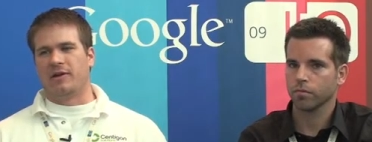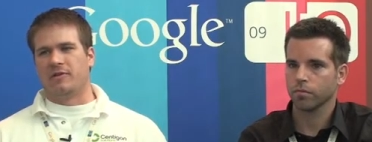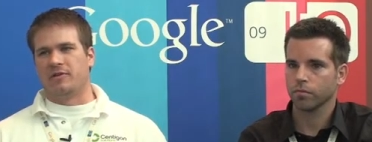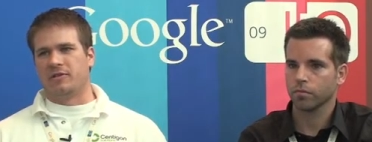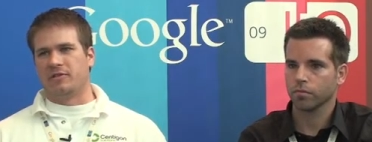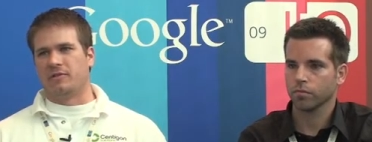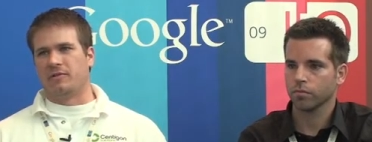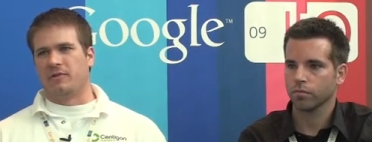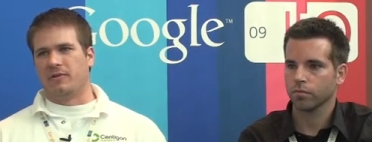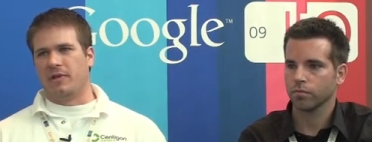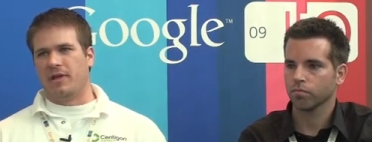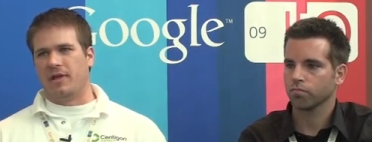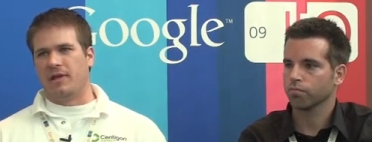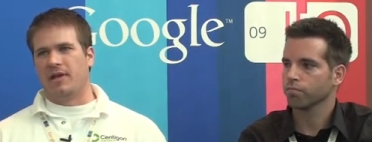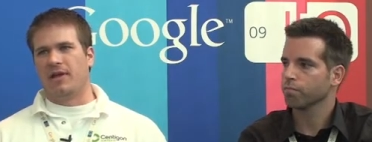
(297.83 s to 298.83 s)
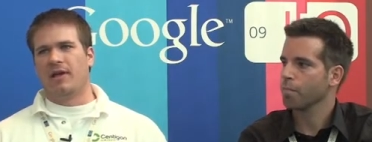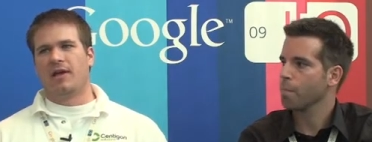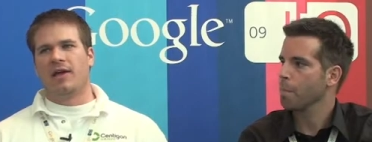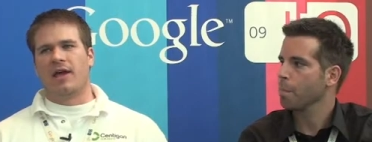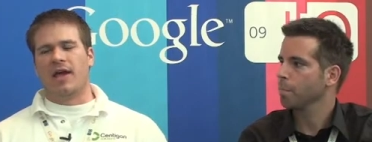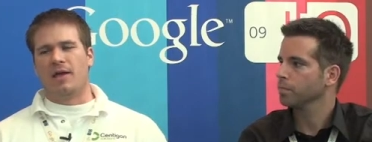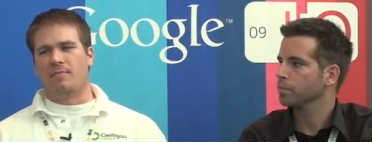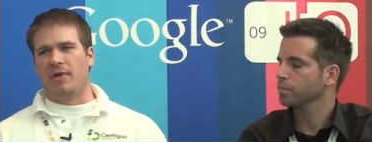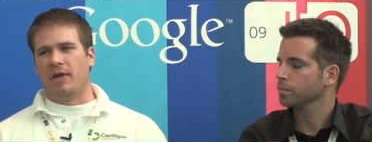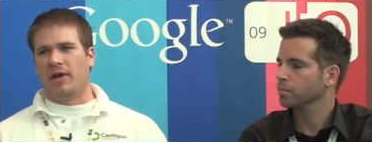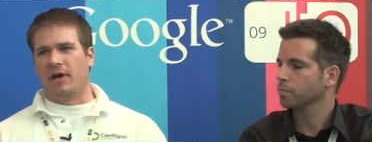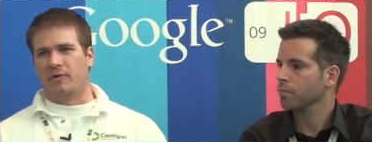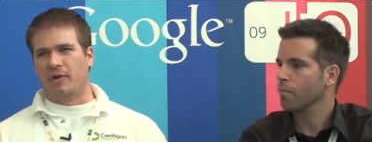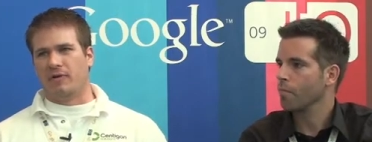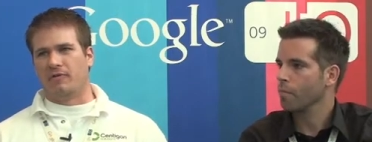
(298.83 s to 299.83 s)
Speaker 1: Just through the API
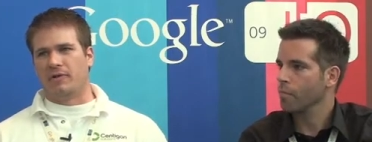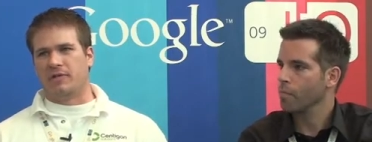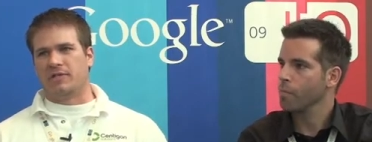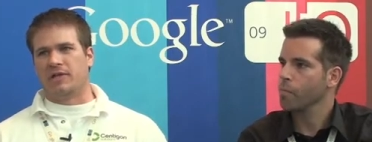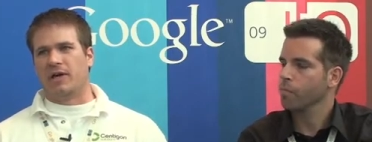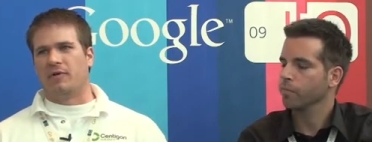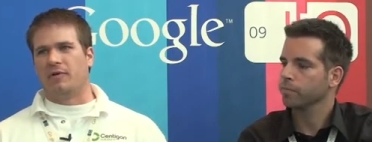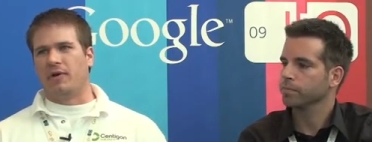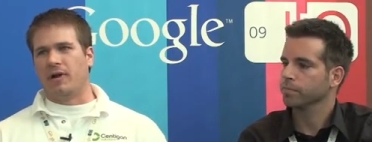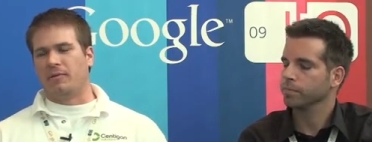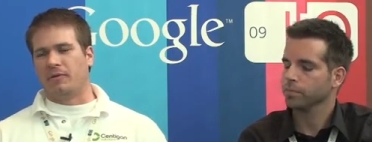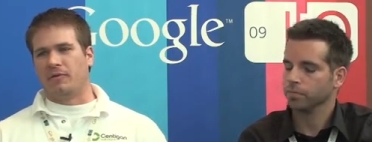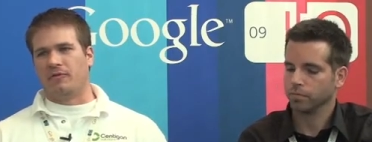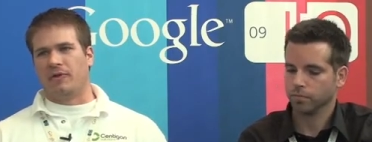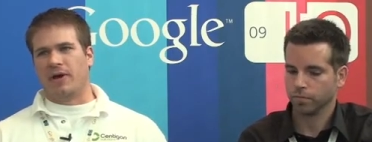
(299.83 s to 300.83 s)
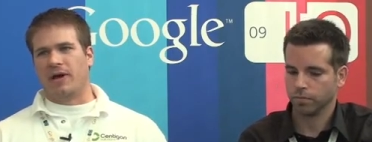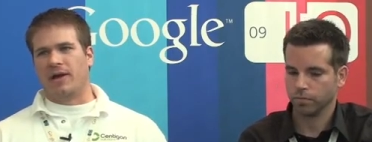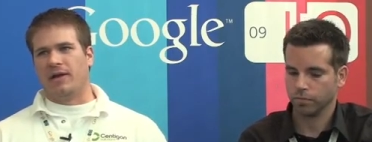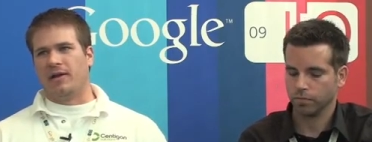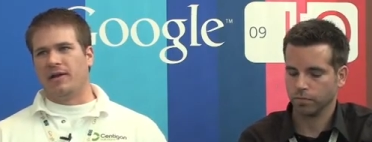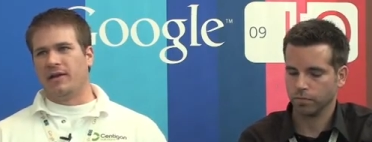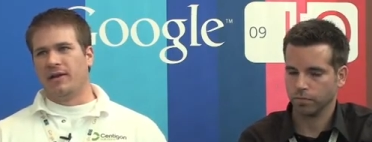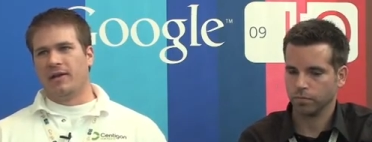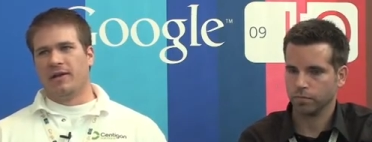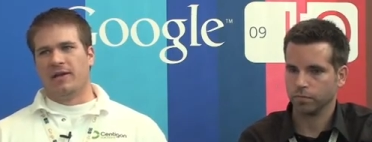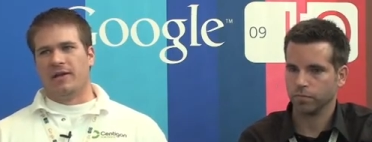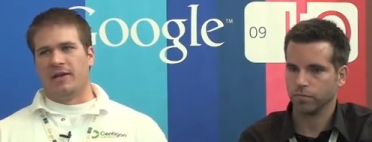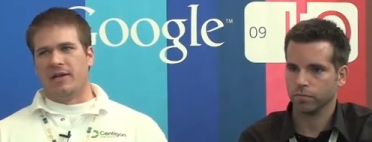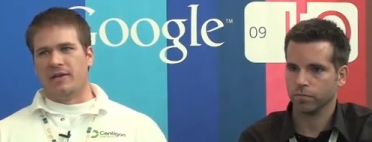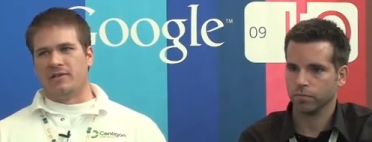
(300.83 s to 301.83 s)
reference site, we're able to find
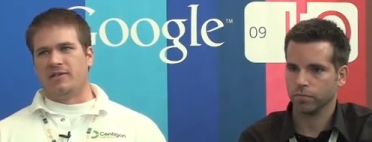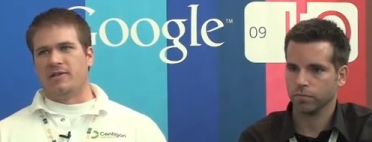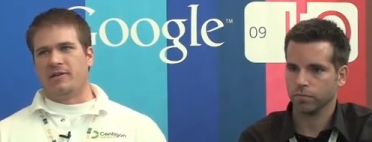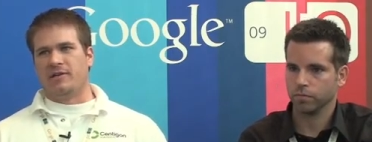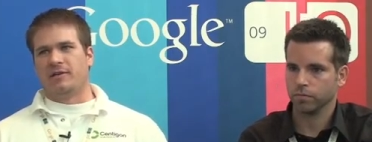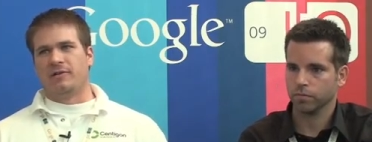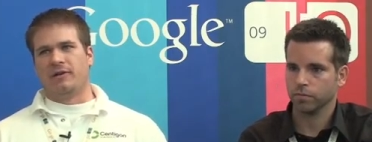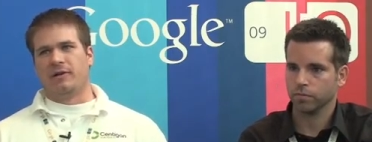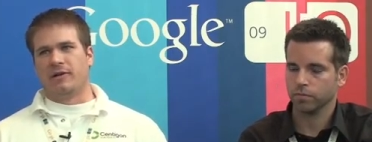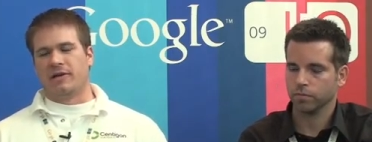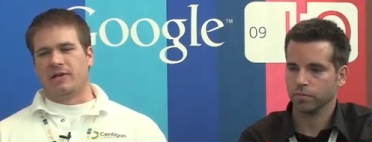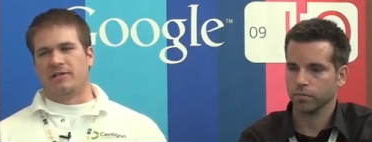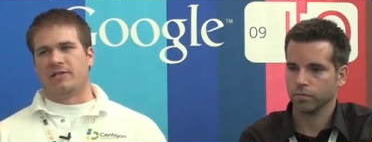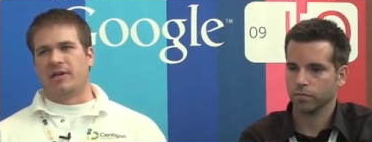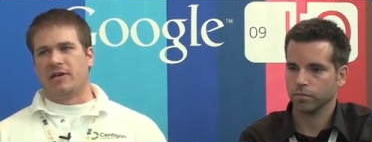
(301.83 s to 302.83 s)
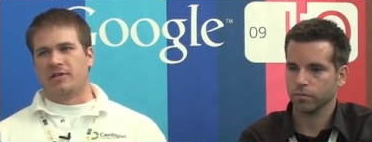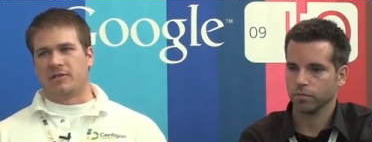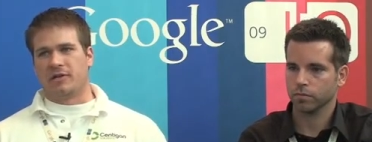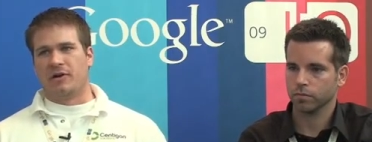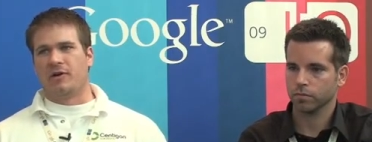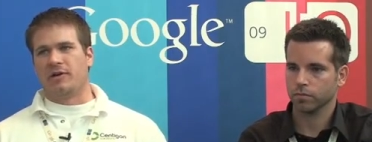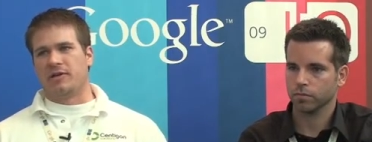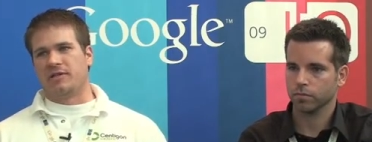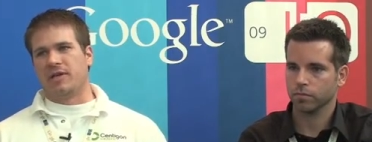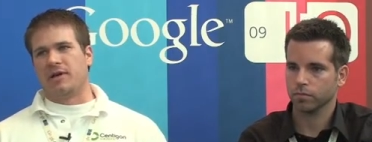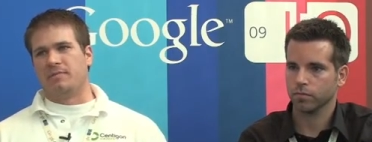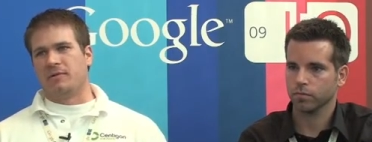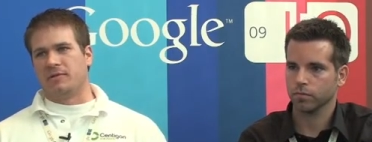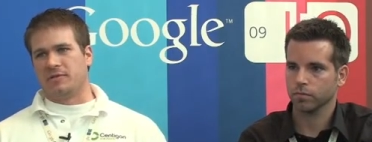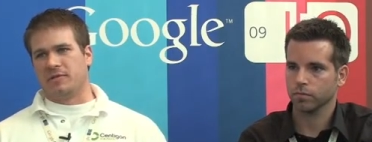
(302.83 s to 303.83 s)
easy, clear, concise code
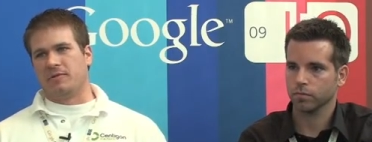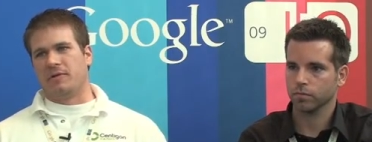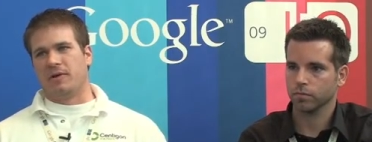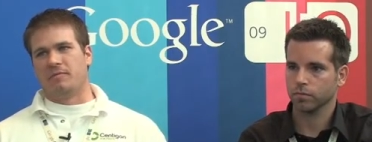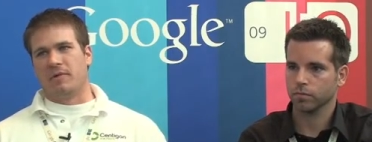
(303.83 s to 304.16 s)
examples that we